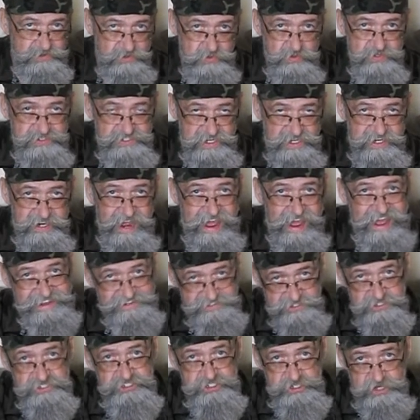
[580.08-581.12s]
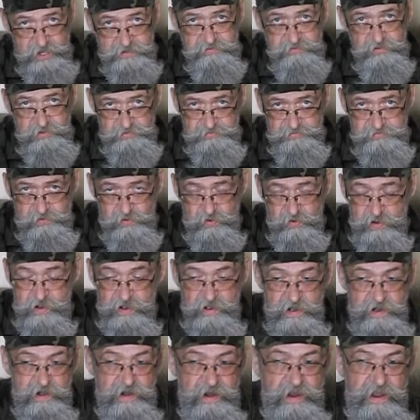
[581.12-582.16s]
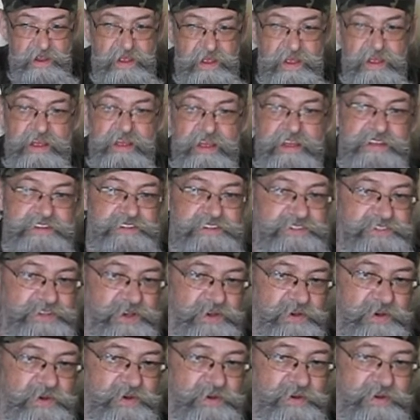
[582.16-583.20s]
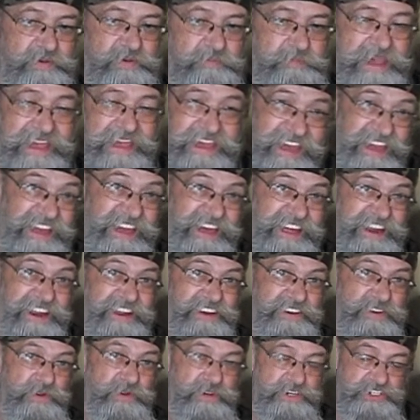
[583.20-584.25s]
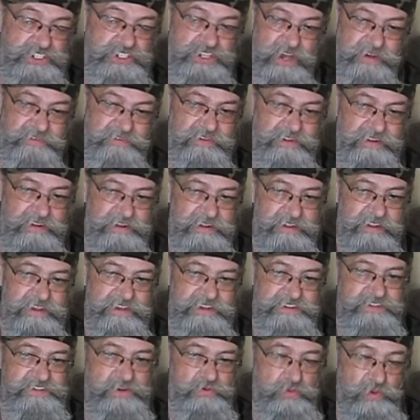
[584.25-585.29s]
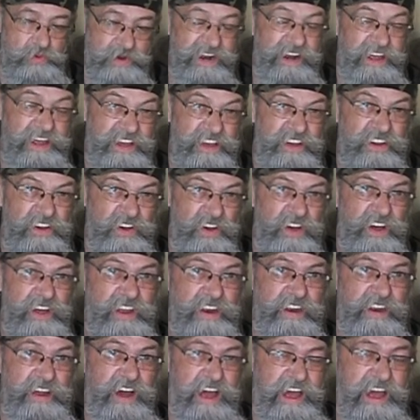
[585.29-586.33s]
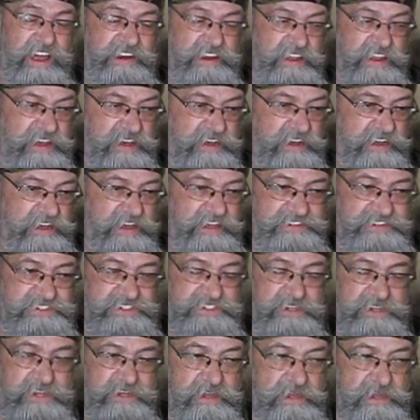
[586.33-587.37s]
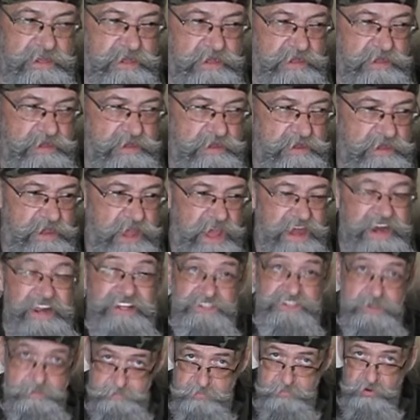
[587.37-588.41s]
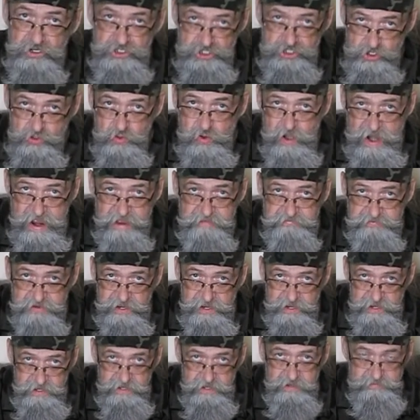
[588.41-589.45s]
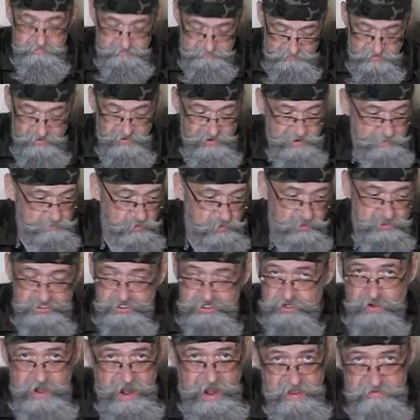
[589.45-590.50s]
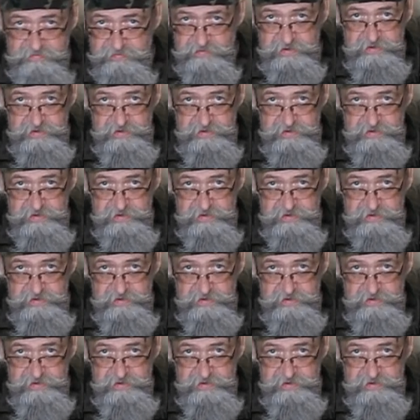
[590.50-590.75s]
use it as a shovel for. So making it into a shovel is a really good idea. It's a bushcrafty, very bushcraft